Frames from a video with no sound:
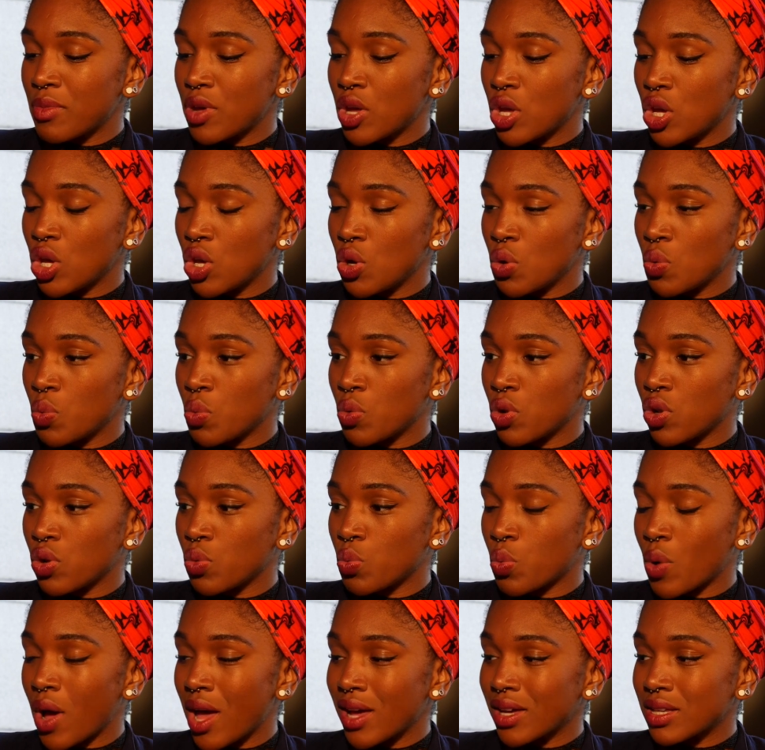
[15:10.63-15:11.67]
who
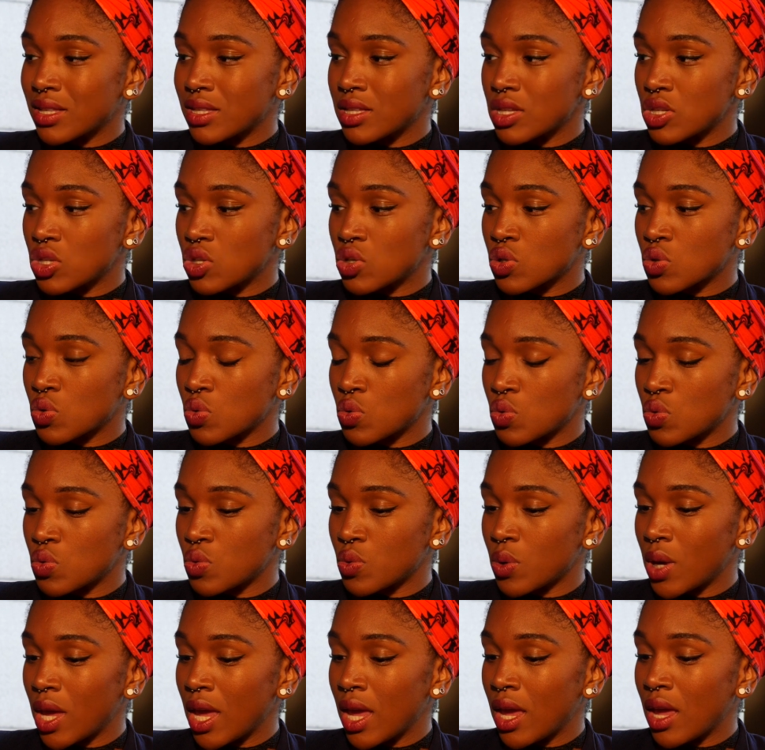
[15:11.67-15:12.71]
works at
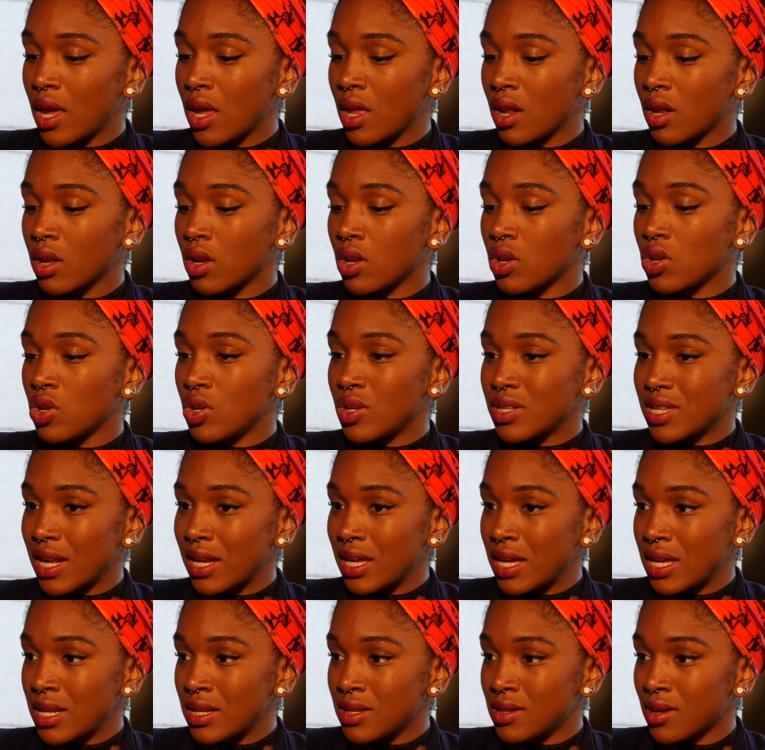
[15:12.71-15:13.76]
school in New
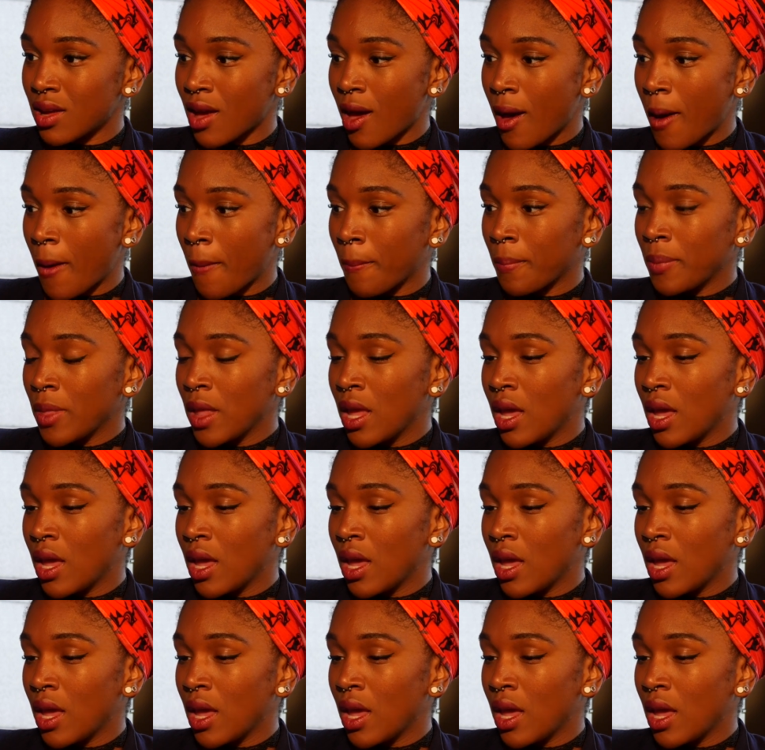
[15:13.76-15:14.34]
Delhi, India,